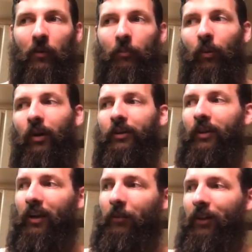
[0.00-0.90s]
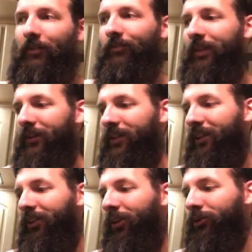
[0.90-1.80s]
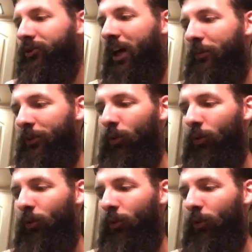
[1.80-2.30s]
but you know what I mean? Even just a low side where you